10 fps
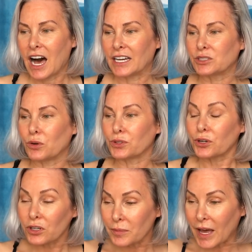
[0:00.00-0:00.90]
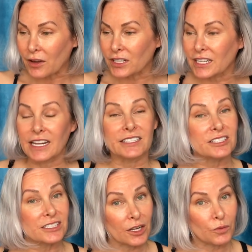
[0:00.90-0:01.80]
I told her about it, and
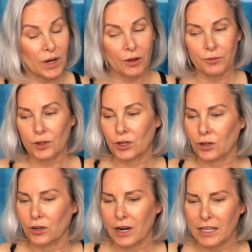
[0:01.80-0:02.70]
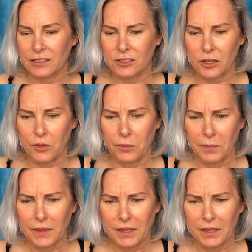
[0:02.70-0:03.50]
it's done well for her, and so